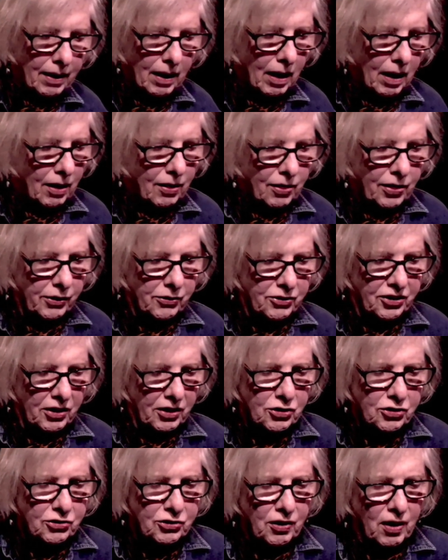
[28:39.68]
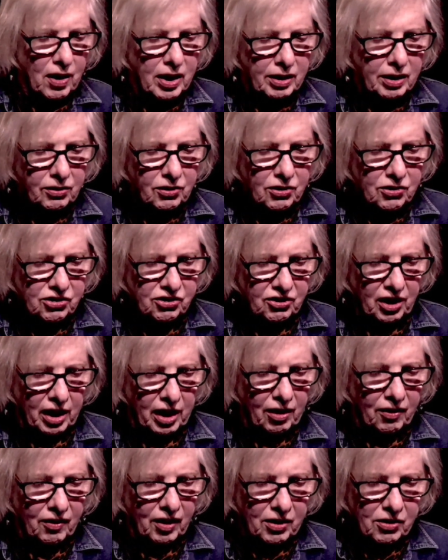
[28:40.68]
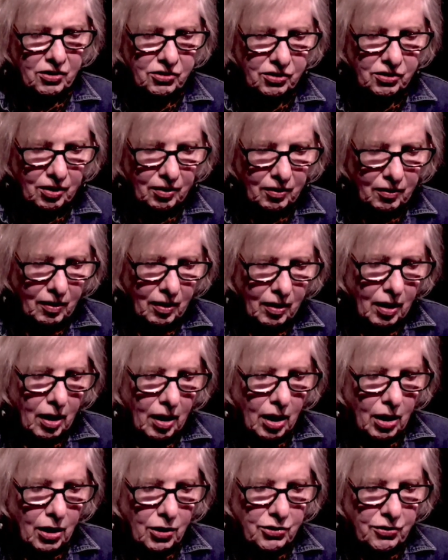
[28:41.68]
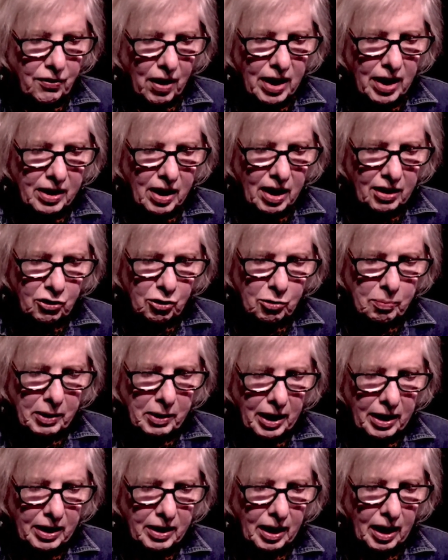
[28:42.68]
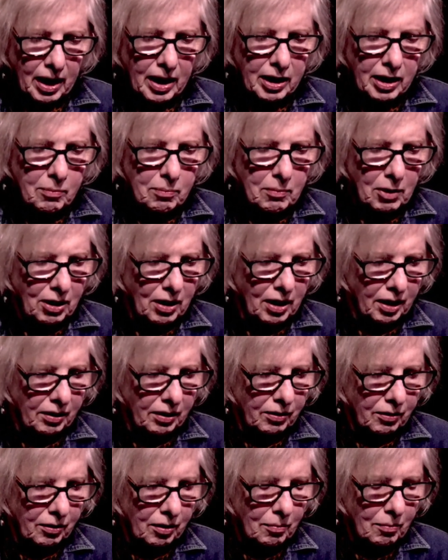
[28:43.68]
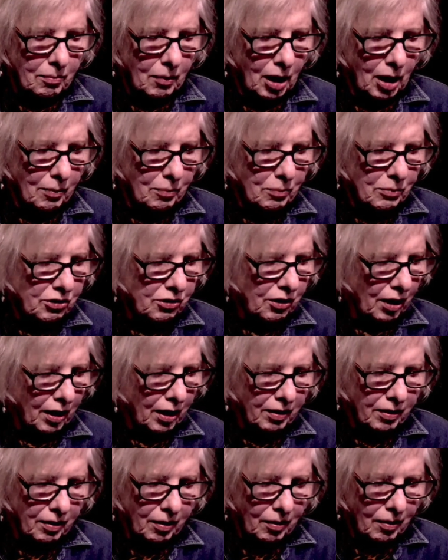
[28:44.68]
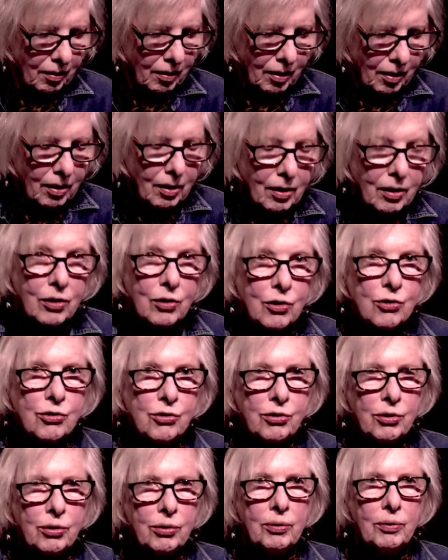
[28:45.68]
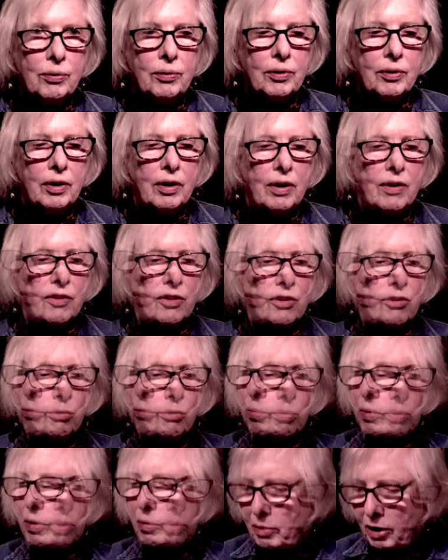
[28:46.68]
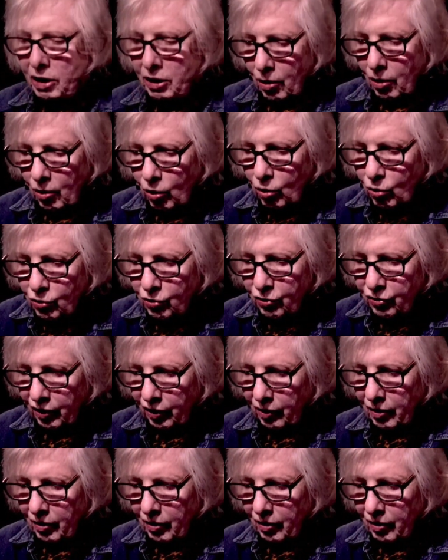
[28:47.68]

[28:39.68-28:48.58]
"They're just trying to scare us. Try not to pay any mind," Mom said. "Soon this will be over."